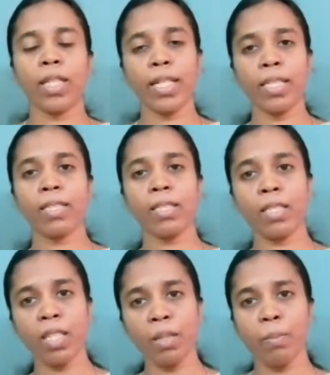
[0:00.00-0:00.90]
That
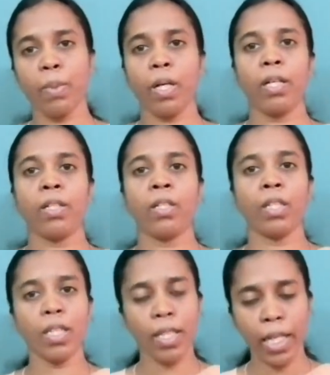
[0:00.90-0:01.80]
resisting part,
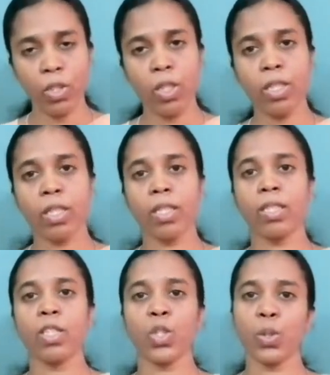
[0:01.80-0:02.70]
the natural
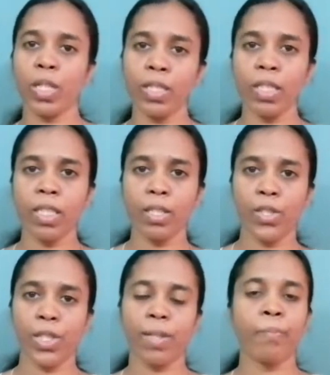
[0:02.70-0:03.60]
tendency is known as
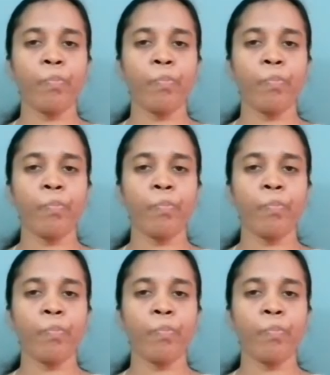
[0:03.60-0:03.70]
inertia.